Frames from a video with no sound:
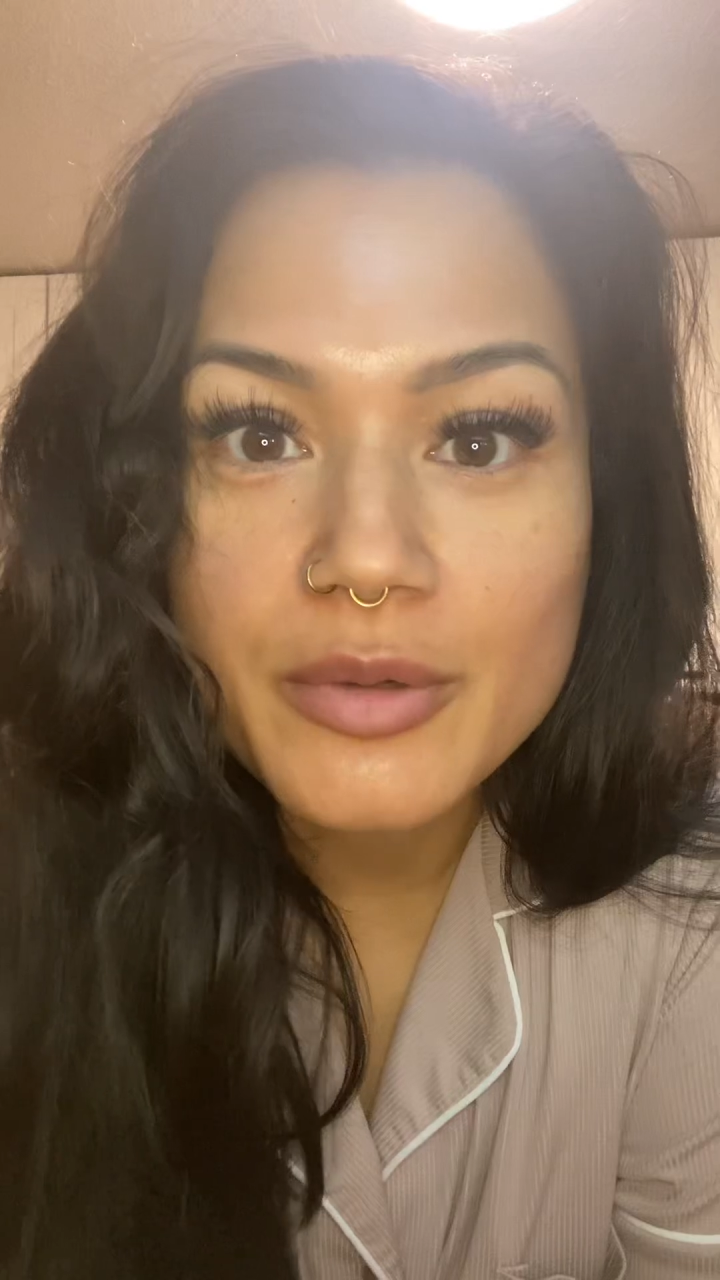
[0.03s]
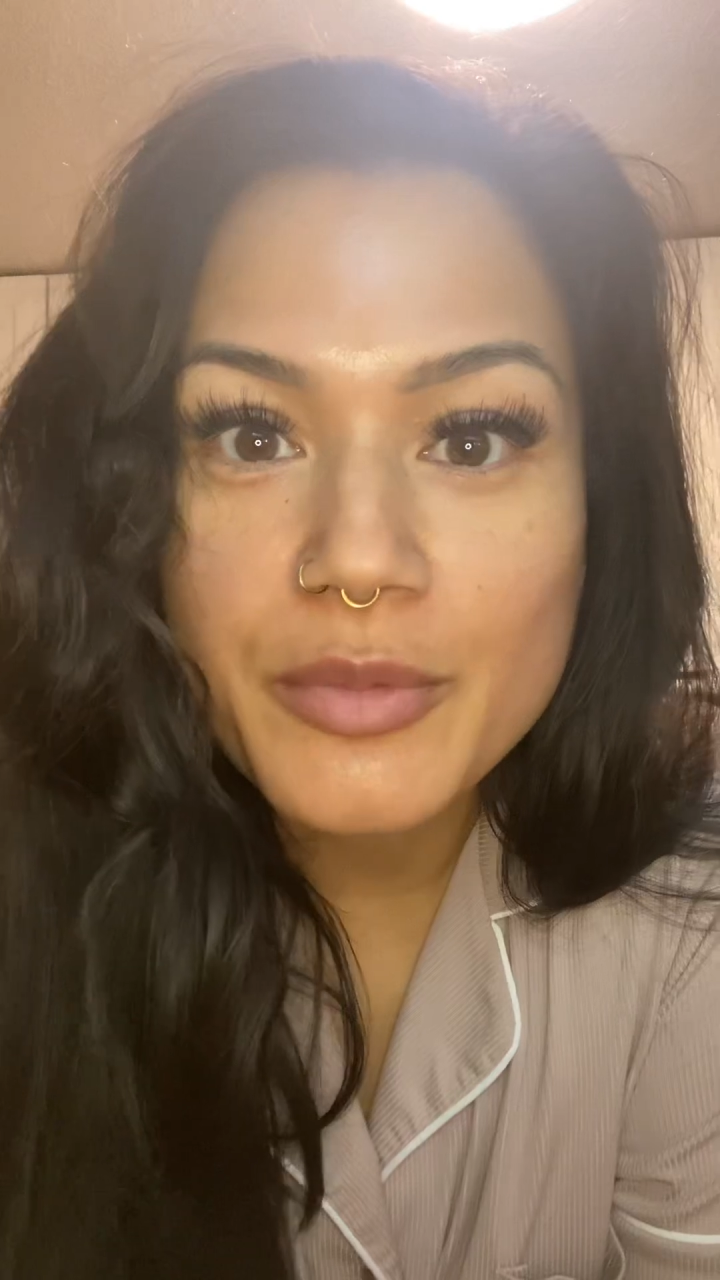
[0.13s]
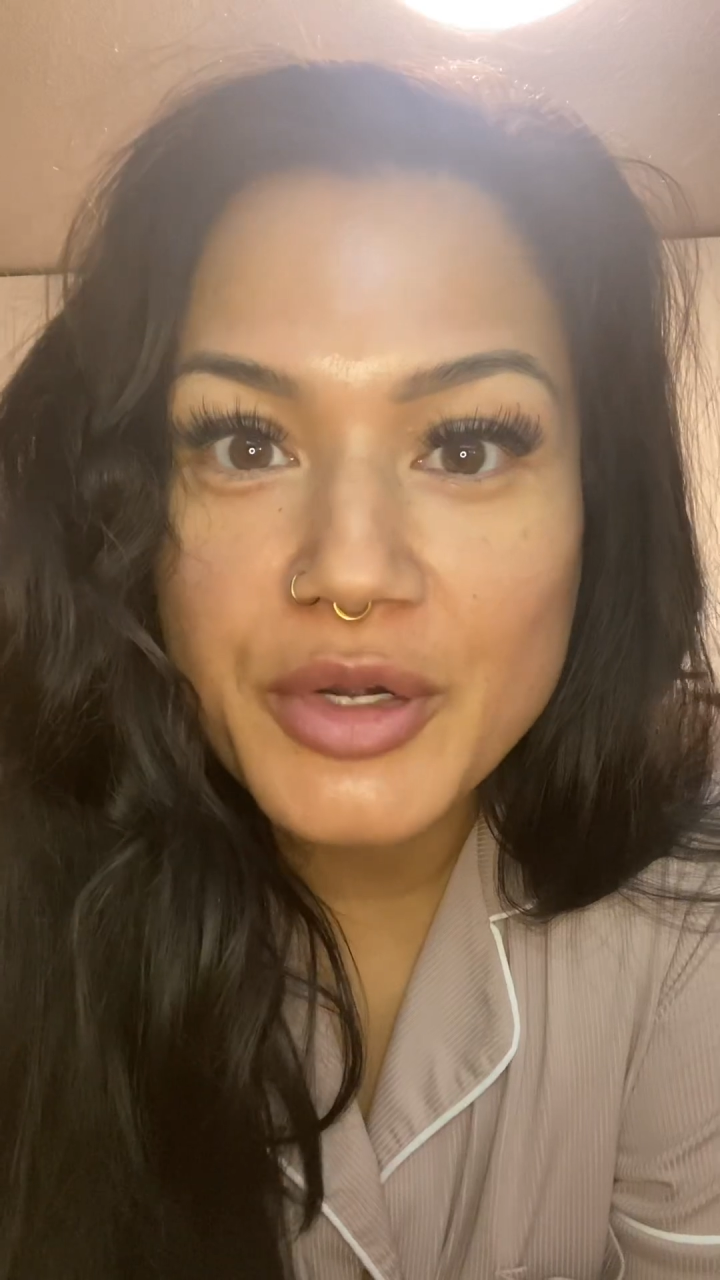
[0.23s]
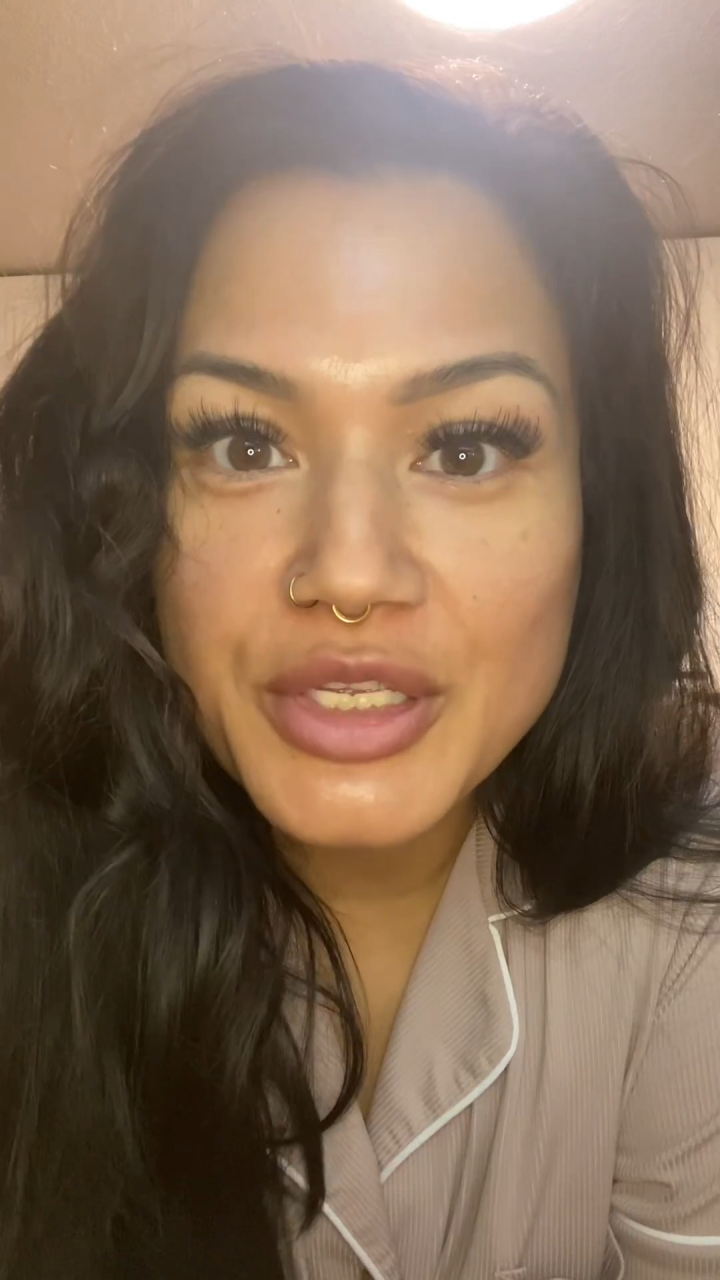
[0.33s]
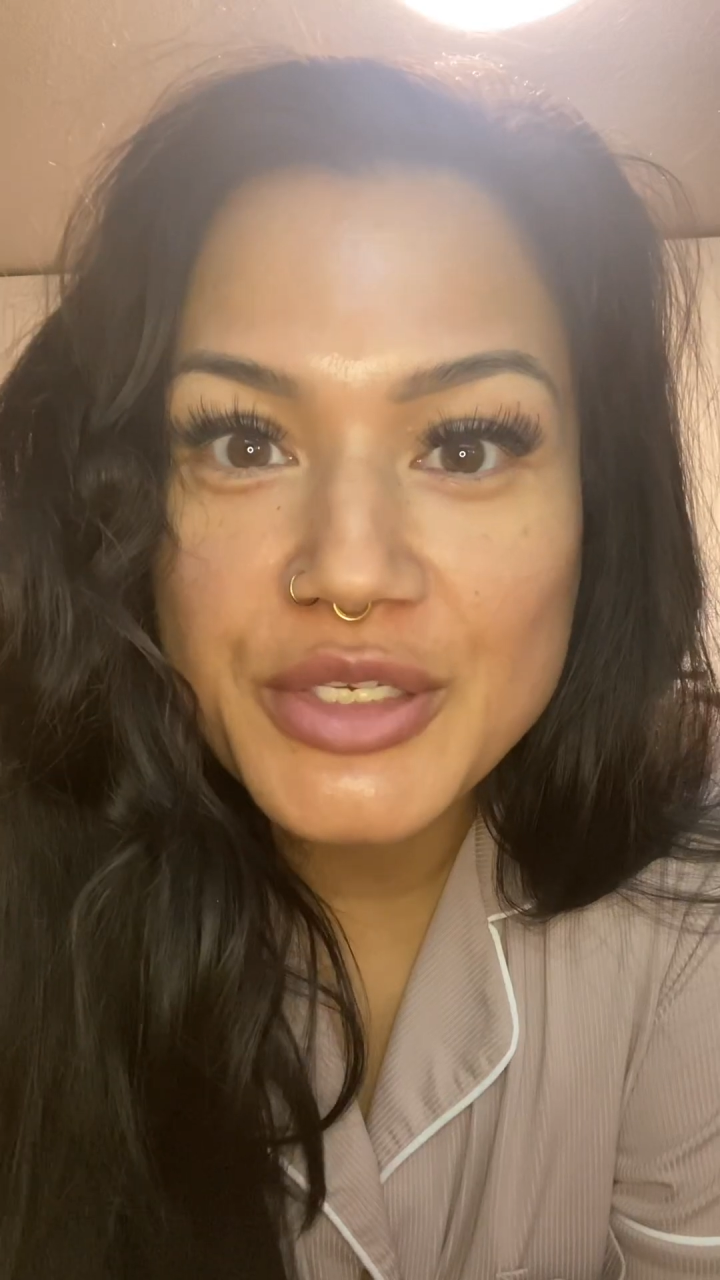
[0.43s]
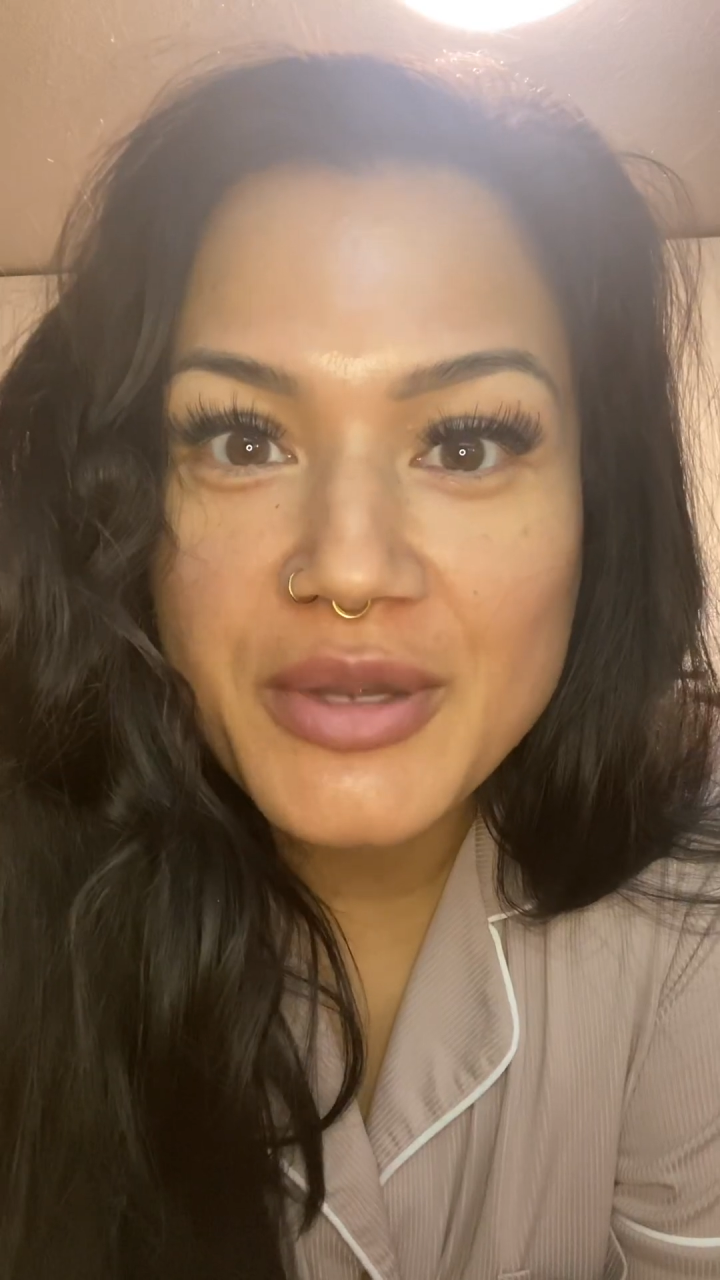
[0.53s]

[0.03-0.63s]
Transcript: morning, you